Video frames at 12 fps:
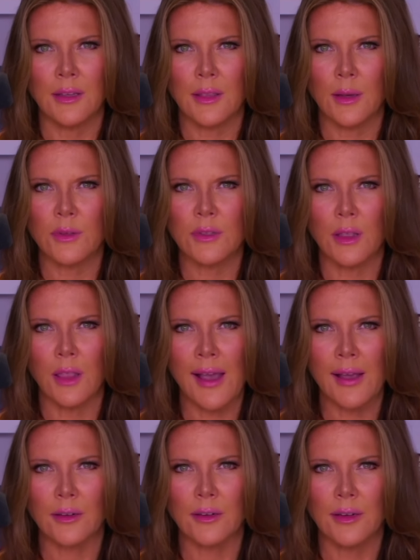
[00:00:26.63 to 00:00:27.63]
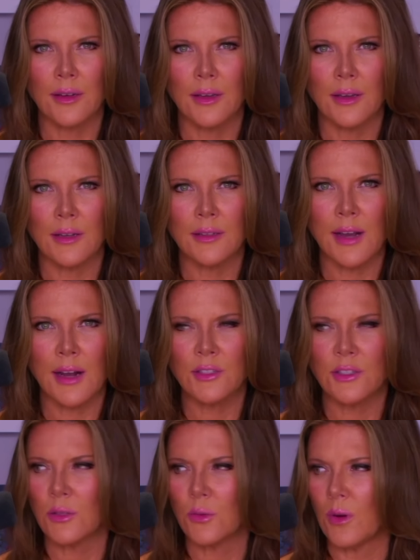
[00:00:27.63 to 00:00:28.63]
that there was a ladder
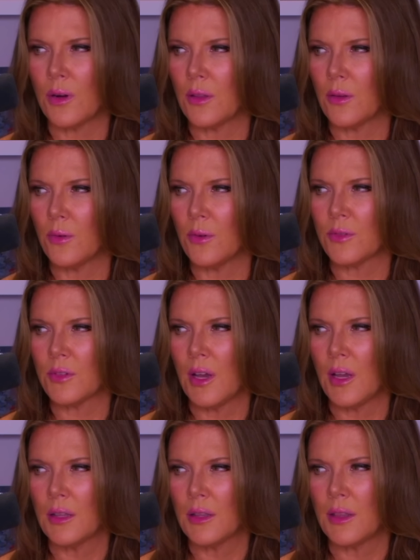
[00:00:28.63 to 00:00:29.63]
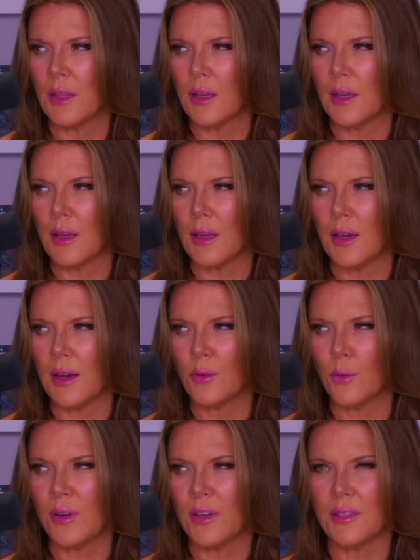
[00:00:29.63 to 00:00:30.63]
attached to one of the roofs that
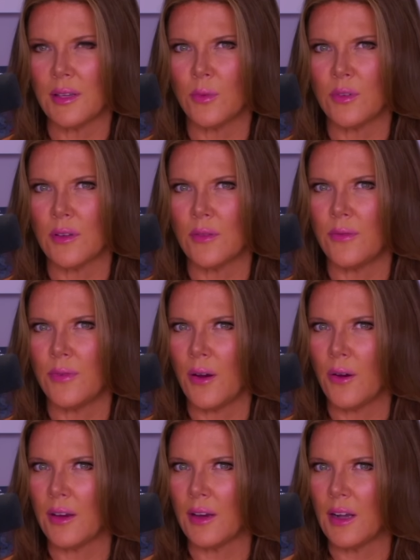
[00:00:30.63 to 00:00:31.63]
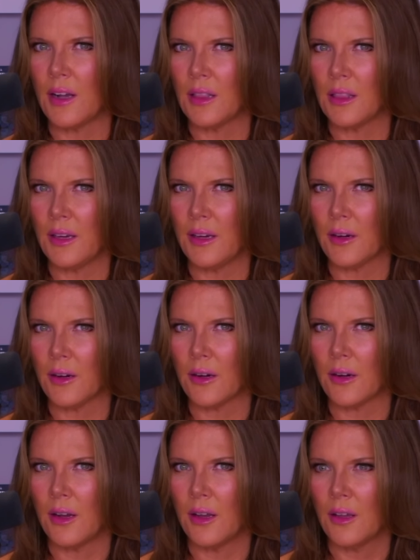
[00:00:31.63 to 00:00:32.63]
everybody said was a very
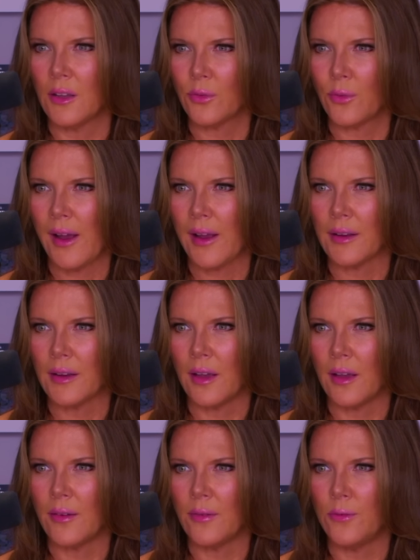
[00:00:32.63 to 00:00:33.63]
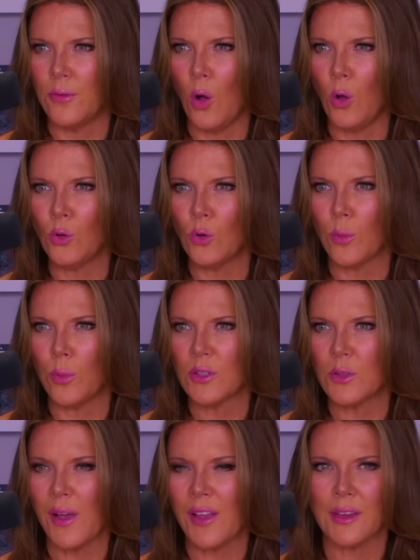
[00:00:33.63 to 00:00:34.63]
clear threat, a
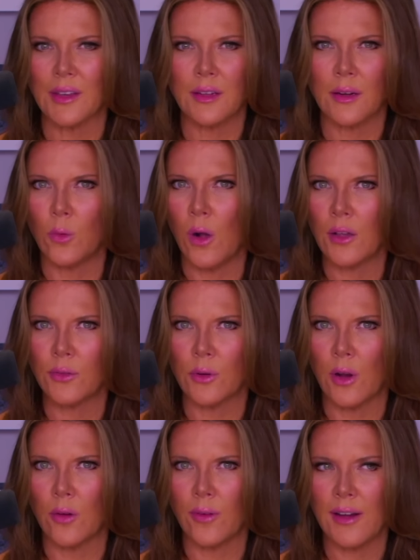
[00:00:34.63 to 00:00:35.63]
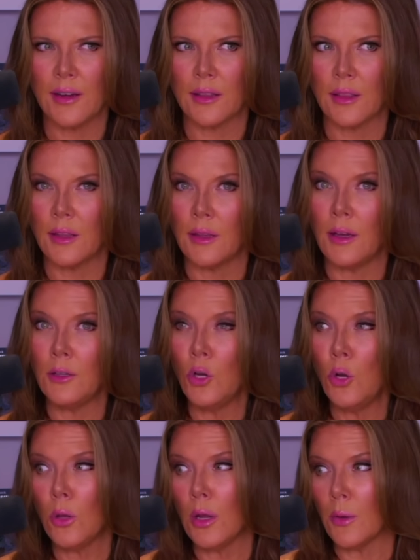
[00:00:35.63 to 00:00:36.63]
vulnerable spot? They had done a walkthrough already and they knew
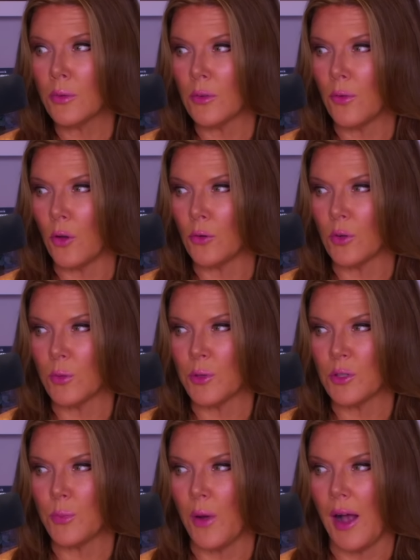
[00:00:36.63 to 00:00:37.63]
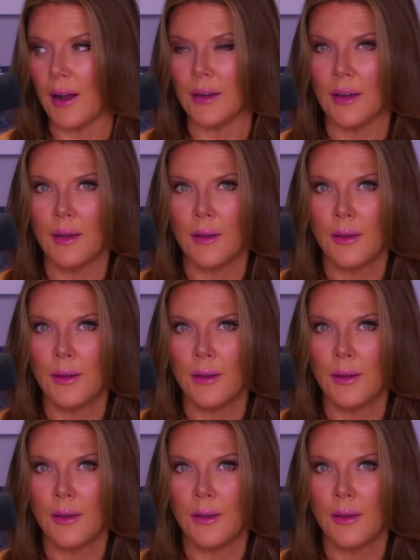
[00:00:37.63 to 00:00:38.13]
that it was a vulnerable spot.